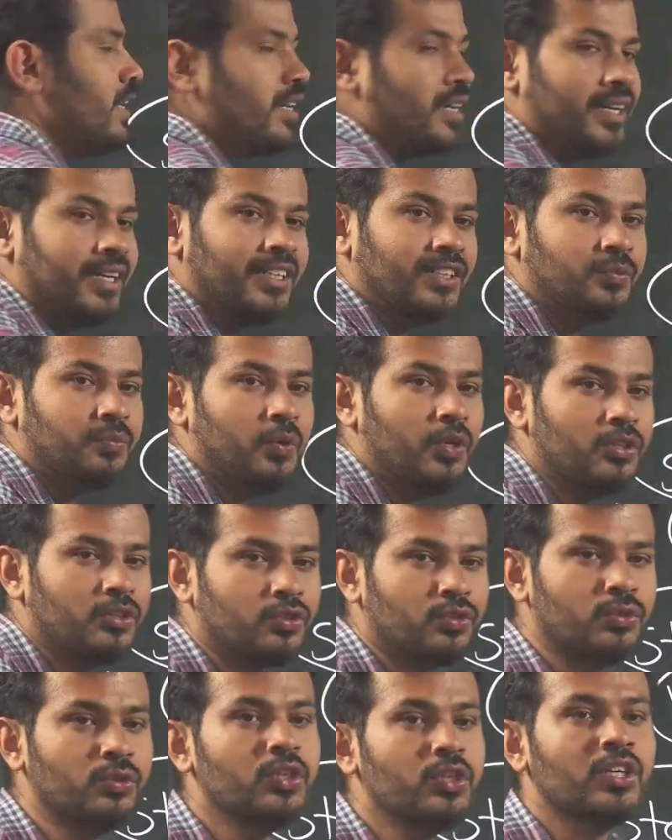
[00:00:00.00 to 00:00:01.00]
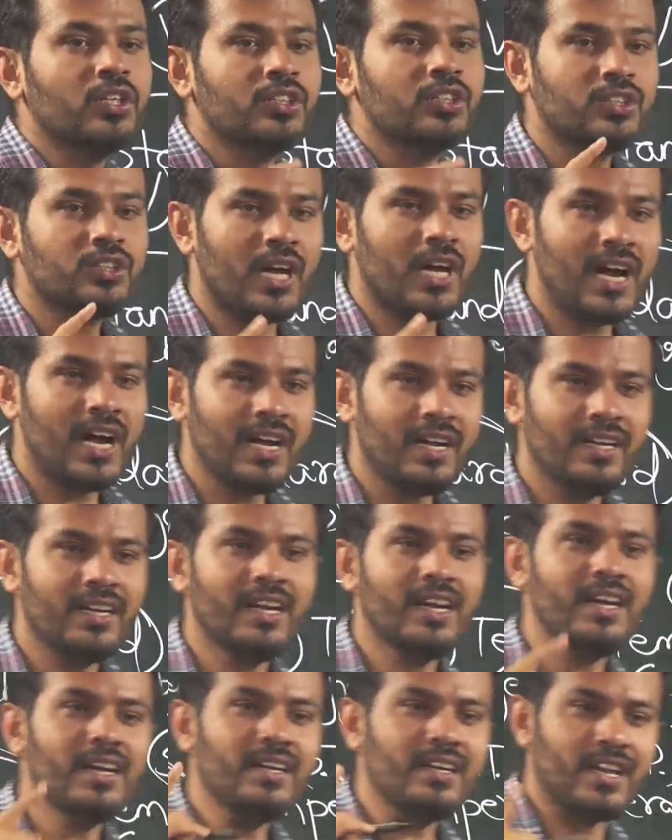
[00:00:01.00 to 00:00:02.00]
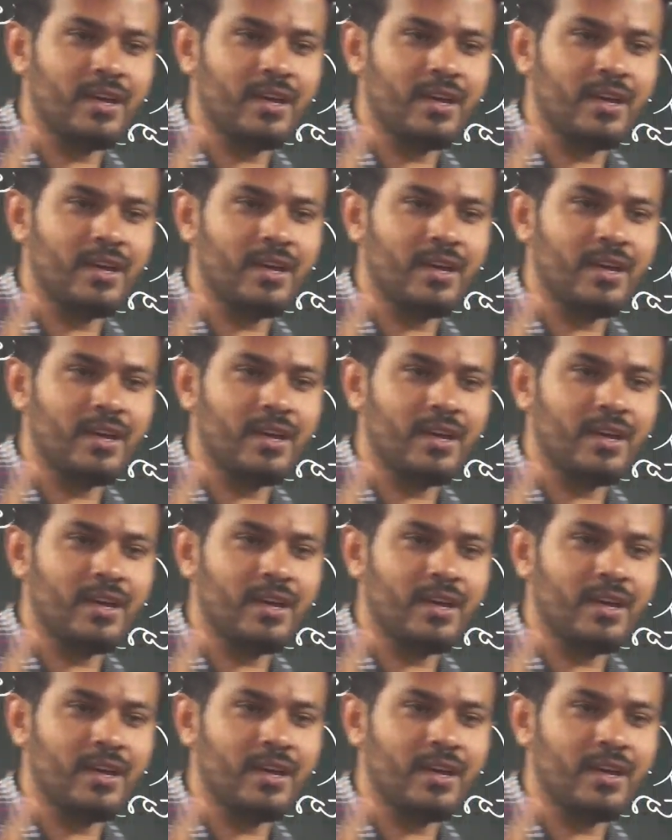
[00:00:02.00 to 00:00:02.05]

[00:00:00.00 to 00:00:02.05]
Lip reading: corresponds to standard